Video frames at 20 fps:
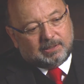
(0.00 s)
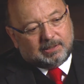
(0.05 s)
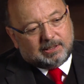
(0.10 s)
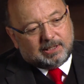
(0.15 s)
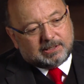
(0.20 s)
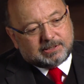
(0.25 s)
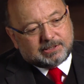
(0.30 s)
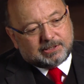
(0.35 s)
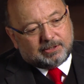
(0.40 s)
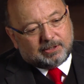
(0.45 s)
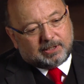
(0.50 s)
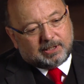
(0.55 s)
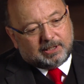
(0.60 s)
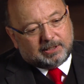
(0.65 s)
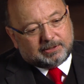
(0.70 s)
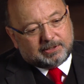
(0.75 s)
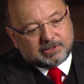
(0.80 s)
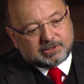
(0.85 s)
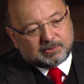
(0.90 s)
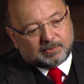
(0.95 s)
Let's look at
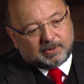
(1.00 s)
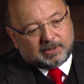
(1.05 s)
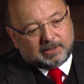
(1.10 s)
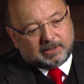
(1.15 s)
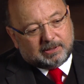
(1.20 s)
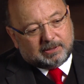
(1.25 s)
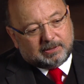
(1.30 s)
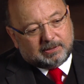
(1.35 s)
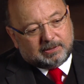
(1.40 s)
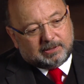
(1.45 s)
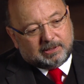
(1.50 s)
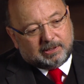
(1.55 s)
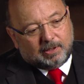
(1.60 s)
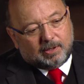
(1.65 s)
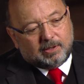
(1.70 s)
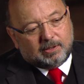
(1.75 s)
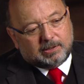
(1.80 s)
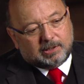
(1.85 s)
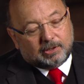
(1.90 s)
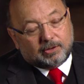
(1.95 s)
it this way. The
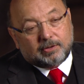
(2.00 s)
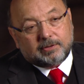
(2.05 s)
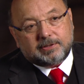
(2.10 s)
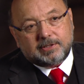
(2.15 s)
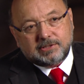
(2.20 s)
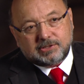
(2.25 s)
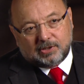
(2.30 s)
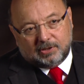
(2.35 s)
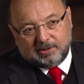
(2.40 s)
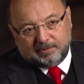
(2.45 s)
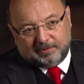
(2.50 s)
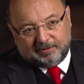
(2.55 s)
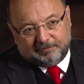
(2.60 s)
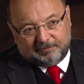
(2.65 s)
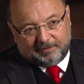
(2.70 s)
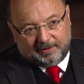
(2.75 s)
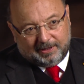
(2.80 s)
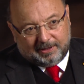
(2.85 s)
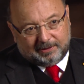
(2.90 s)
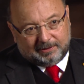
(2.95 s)
Earth is going to be
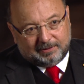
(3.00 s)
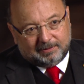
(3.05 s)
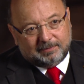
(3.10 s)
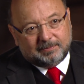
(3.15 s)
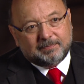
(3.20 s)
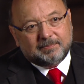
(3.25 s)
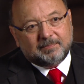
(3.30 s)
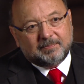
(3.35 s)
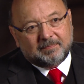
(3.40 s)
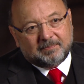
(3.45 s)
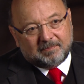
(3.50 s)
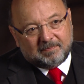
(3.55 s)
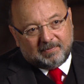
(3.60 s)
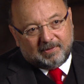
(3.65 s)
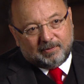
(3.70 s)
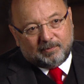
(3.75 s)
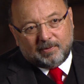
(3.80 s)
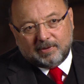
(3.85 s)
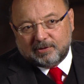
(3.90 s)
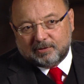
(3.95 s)
fine.
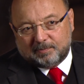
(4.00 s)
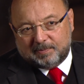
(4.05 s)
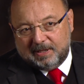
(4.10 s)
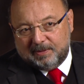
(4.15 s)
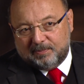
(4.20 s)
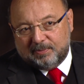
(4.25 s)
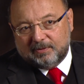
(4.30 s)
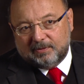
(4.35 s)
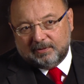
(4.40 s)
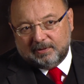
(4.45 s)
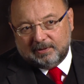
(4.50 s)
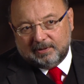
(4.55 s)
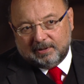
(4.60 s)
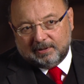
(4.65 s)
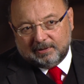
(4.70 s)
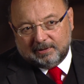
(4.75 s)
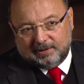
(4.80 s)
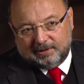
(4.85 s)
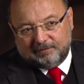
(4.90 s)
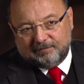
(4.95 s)
whether people
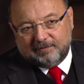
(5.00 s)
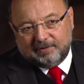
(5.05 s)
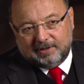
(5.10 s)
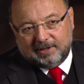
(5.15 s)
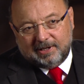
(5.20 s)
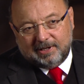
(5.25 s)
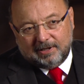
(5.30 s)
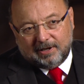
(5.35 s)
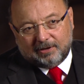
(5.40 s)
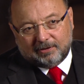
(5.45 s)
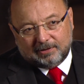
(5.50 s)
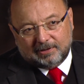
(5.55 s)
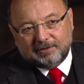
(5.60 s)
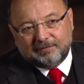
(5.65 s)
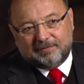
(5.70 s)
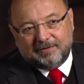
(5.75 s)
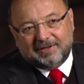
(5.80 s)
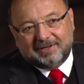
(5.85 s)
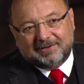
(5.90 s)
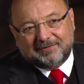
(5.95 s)
live
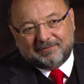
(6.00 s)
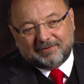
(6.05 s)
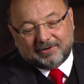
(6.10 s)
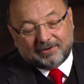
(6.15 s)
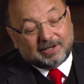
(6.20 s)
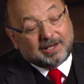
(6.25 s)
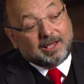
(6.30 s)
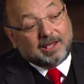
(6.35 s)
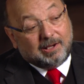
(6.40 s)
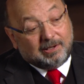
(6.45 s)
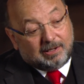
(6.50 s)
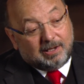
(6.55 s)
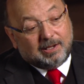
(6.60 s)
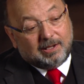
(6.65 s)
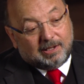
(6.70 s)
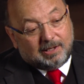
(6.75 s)
here. And